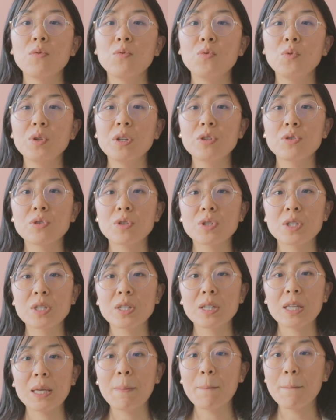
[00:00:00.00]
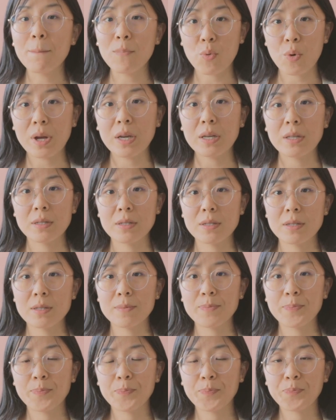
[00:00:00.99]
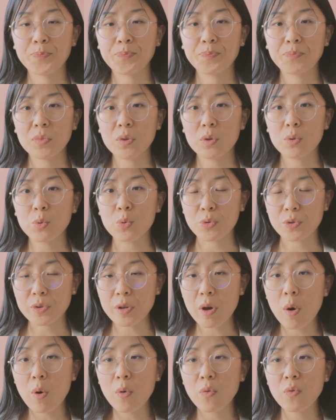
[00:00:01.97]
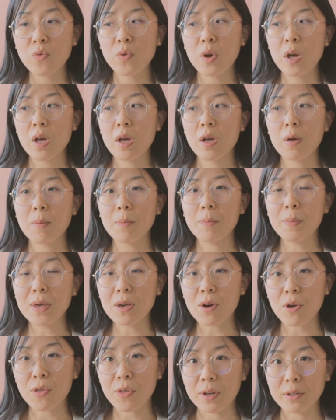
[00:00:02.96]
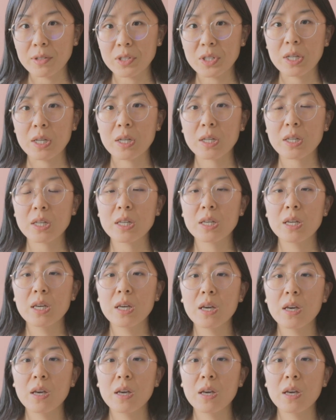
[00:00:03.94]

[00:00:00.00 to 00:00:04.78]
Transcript: really just embrace yourself, be authentic,